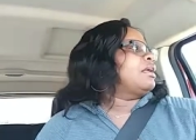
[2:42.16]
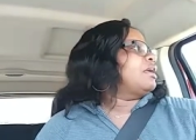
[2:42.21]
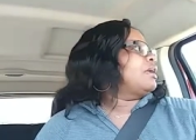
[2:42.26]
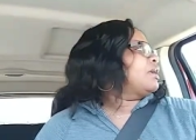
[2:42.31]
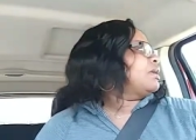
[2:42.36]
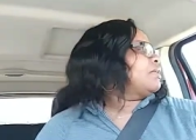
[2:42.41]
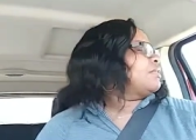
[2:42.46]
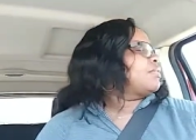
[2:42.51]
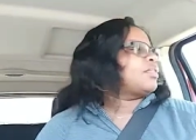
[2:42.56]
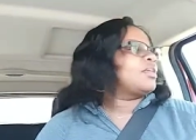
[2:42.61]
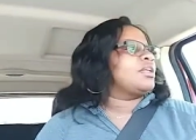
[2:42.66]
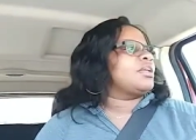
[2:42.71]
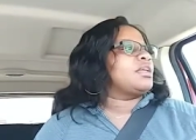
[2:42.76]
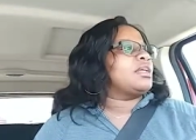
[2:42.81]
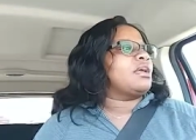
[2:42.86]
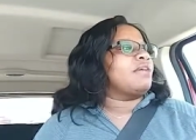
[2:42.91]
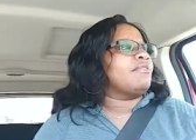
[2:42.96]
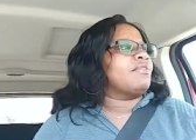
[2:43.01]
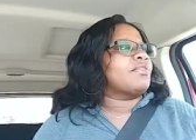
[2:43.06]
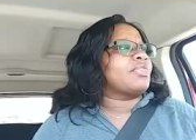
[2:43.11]
And then
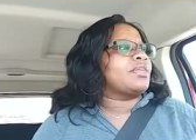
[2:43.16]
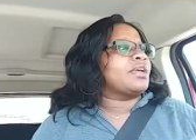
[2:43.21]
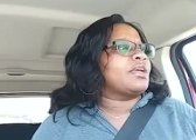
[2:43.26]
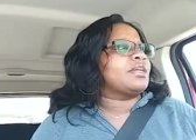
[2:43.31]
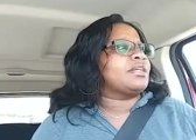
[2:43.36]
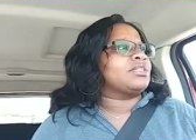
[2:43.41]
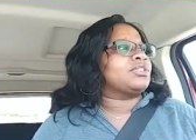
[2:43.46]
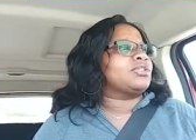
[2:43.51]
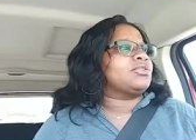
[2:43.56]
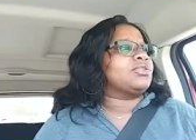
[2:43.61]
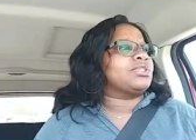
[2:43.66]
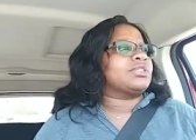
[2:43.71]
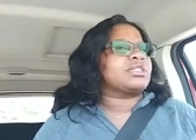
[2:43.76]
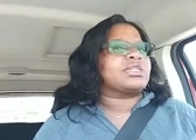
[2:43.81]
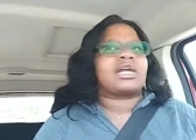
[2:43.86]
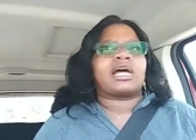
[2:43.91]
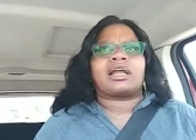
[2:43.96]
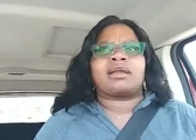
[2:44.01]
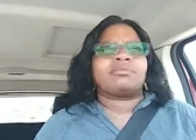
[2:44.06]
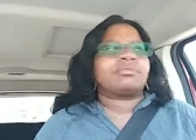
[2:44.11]
the other thing is you just
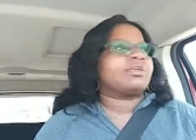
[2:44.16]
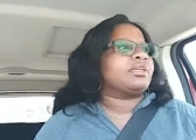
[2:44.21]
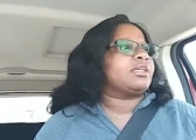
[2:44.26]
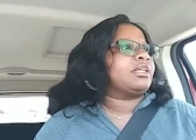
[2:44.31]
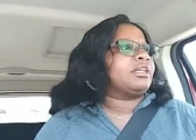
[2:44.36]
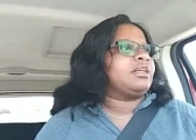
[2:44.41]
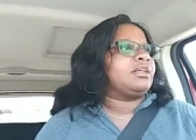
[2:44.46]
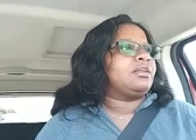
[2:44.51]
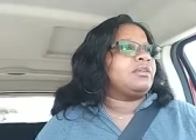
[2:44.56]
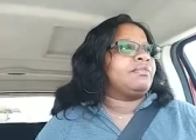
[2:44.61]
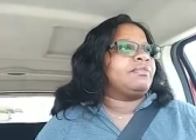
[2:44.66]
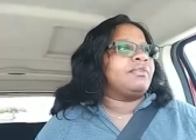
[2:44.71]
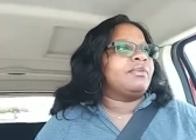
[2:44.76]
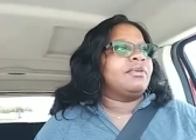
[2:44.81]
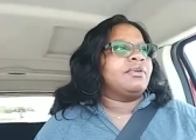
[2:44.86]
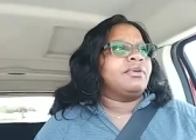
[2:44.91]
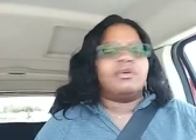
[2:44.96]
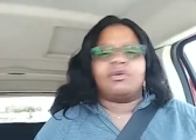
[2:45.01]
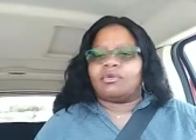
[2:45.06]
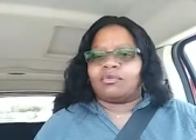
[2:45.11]
got to believe
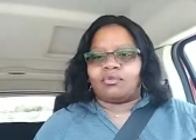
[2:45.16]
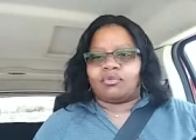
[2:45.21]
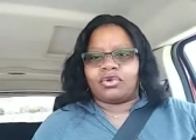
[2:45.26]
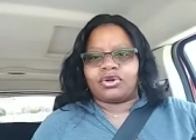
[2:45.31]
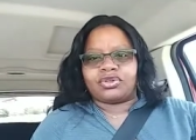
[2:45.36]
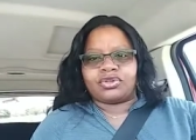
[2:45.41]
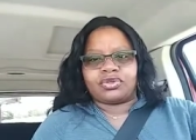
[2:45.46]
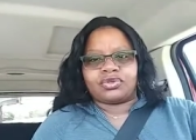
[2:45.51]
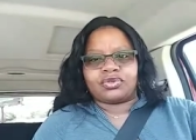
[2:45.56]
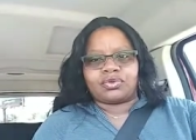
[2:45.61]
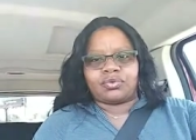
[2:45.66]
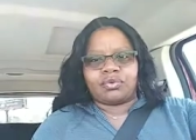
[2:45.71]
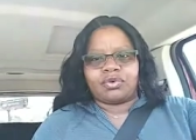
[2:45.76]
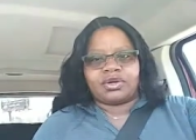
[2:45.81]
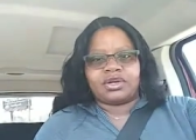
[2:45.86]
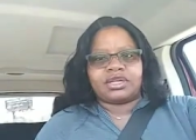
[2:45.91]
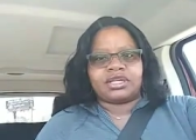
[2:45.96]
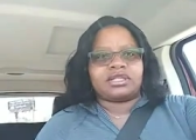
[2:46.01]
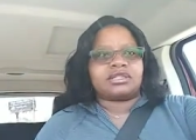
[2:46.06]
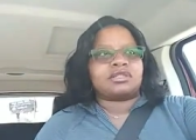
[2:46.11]
what you're
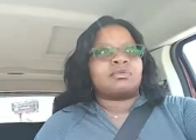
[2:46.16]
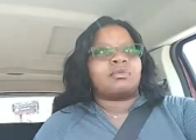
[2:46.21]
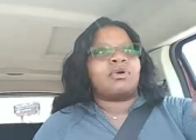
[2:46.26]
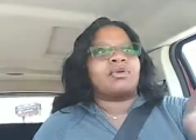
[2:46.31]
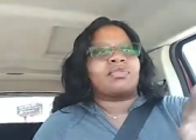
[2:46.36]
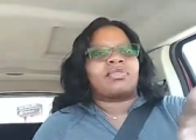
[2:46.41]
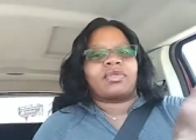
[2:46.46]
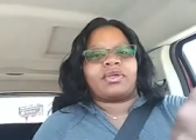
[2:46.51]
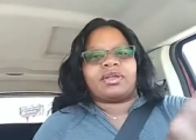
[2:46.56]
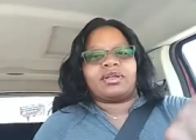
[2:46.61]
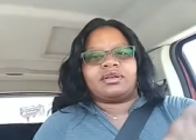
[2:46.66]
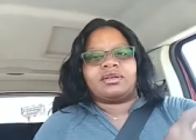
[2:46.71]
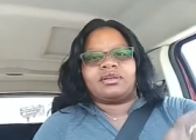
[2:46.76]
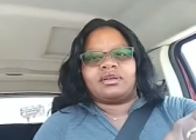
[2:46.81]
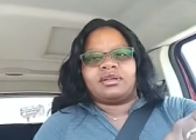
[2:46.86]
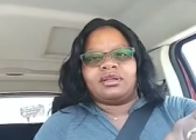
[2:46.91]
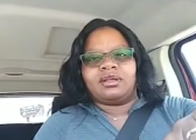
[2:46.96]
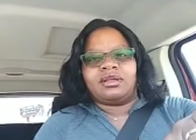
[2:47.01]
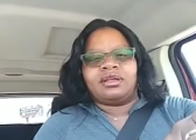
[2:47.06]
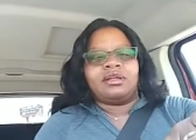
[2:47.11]
doing is worth it.
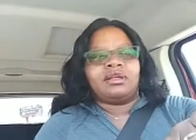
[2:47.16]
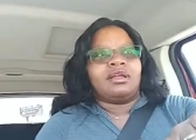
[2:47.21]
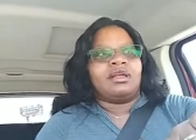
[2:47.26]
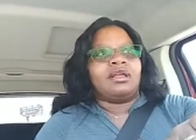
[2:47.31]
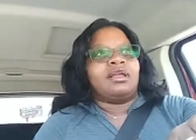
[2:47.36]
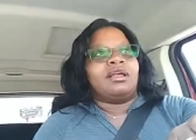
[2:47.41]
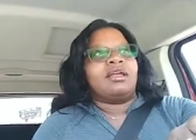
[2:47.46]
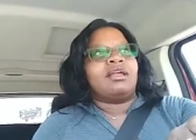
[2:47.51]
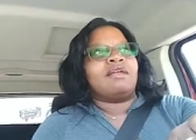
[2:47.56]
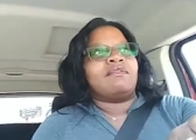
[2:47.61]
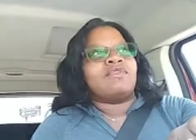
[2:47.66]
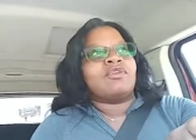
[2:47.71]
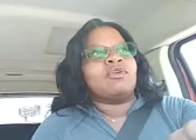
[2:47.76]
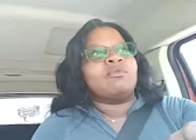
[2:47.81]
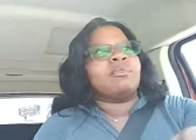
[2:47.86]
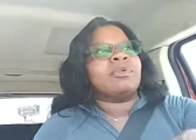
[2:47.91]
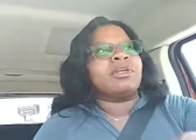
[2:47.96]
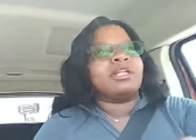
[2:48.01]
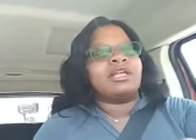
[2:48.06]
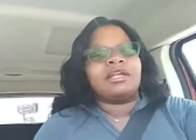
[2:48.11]
If you
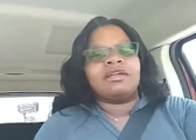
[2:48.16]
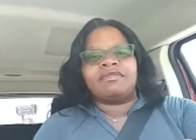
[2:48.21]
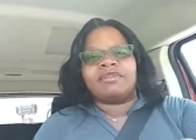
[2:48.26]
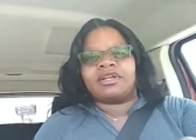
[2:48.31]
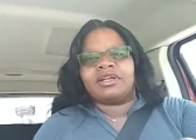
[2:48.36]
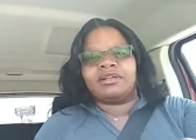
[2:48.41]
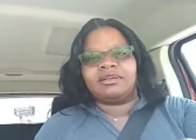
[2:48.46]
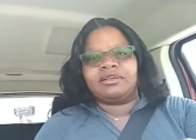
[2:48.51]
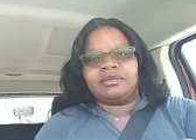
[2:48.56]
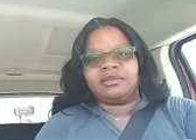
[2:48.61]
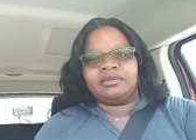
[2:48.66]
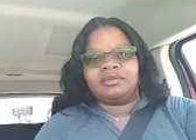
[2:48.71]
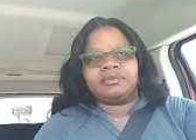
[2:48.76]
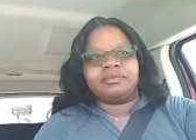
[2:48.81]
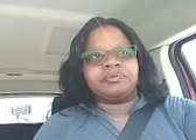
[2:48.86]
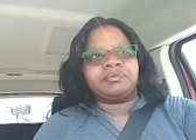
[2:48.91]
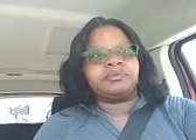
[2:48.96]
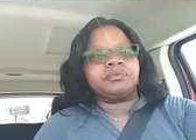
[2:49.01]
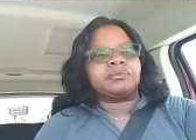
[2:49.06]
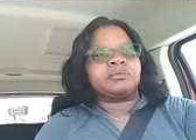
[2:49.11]
believe it
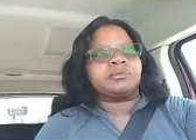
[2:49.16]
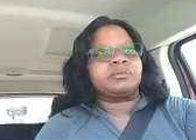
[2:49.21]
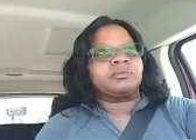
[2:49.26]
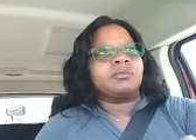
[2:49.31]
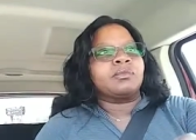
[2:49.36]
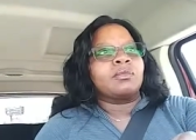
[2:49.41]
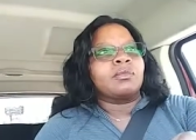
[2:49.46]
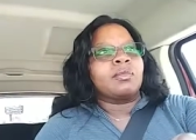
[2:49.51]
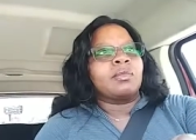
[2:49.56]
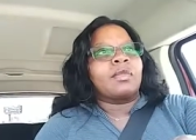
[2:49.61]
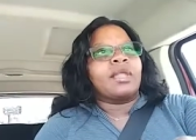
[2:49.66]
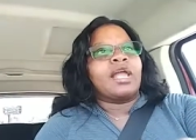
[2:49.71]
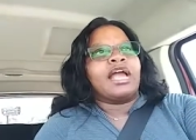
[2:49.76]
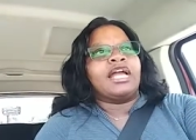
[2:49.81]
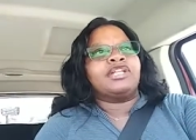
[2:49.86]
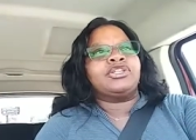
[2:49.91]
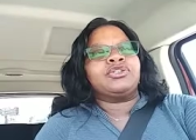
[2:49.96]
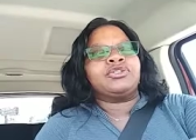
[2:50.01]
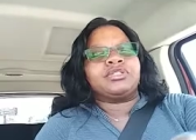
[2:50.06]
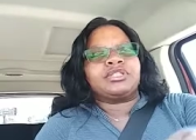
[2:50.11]

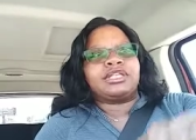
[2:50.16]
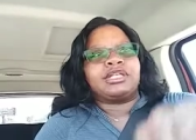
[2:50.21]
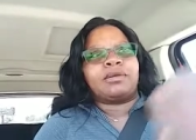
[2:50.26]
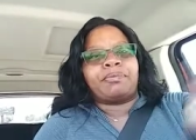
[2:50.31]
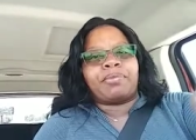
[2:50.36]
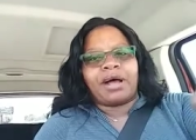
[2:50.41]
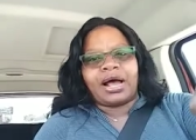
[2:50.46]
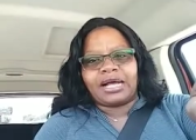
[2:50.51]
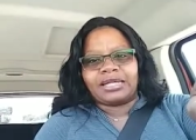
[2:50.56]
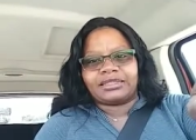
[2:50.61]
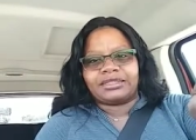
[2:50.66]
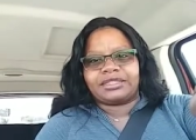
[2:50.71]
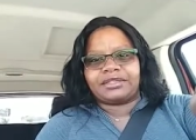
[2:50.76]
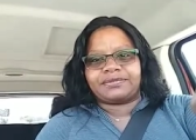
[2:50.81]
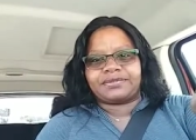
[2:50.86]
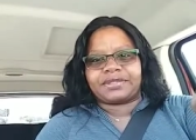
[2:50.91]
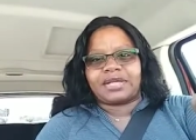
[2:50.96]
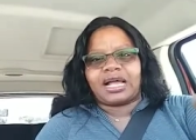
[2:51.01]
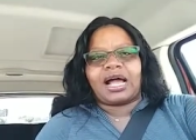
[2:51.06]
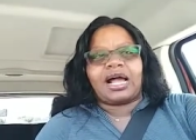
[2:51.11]
and you see the
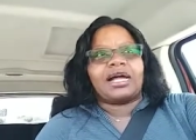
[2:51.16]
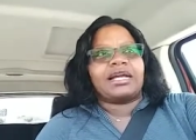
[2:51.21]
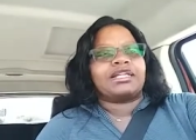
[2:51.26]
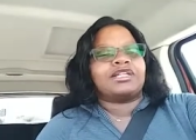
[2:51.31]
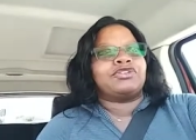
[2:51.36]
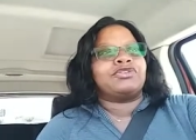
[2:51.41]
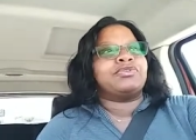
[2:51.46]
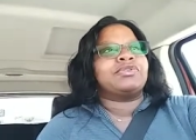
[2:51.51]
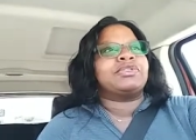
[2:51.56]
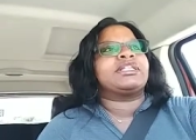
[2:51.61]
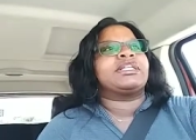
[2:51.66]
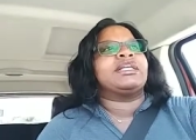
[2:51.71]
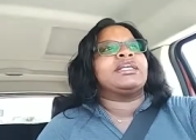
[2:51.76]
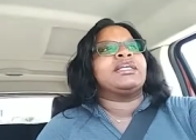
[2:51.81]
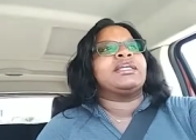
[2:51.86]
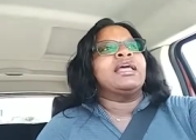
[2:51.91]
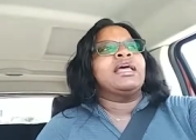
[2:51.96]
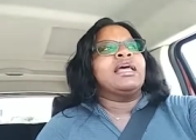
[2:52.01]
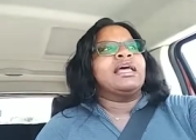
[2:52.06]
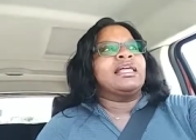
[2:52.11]
positive side and you
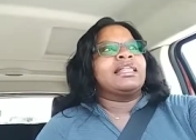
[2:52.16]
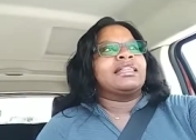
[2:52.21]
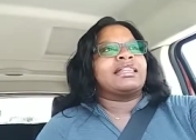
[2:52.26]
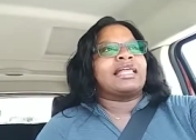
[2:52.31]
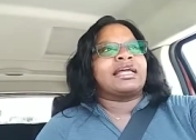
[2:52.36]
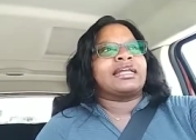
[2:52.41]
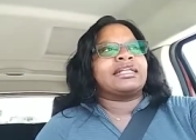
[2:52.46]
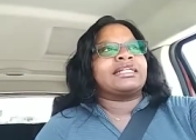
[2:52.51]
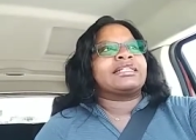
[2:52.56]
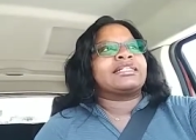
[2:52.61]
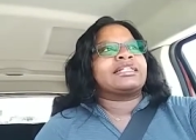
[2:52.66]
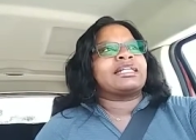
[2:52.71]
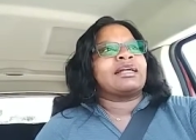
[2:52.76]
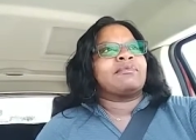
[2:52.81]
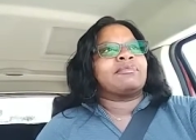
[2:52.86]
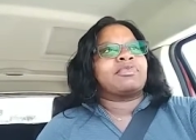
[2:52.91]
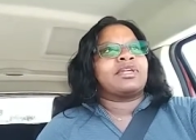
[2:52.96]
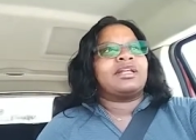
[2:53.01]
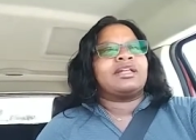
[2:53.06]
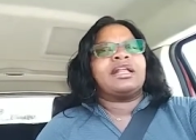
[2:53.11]
see that it's
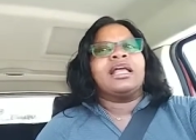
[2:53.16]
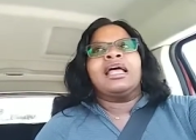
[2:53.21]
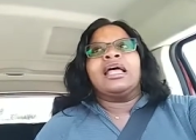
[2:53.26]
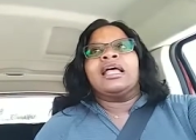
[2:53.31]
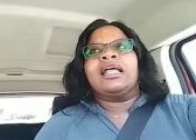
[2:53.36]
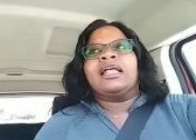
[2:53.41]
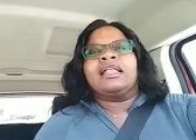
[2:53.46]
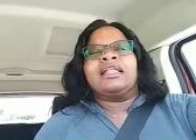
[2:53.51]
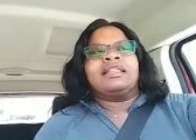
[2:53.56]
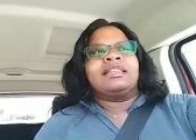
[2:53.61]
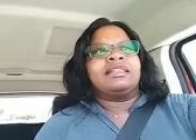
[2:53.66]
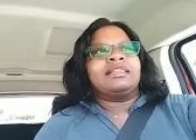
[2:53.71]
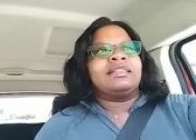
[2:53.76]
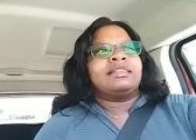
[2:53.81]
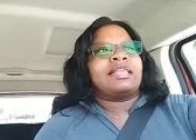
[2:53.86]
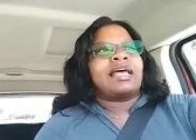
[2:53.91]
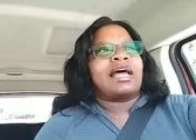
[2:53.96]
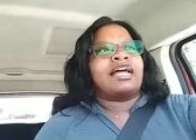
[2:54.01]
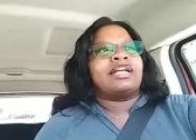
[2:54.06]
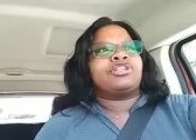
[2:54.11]
something
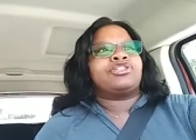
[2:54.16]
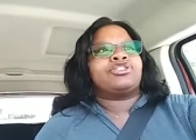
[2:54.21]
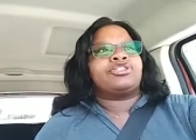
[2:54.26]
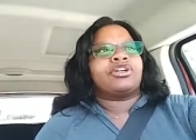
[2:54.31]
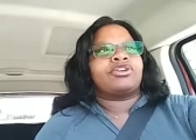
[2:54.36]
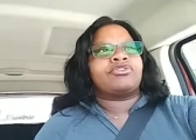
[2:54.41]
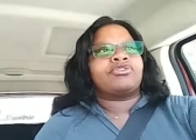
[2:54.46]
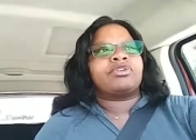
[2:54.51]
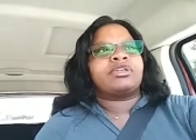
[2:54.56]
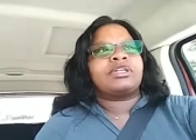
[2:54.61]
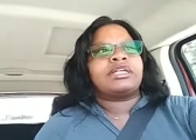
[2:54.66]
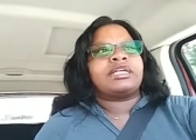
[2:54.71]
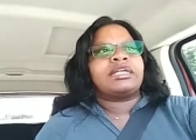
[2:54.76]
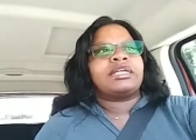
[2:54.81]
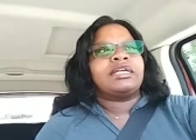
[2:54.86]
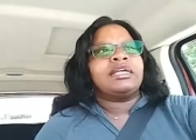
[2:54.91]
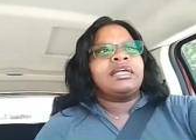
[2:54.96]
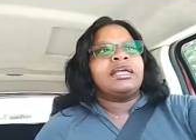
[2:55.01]
that generally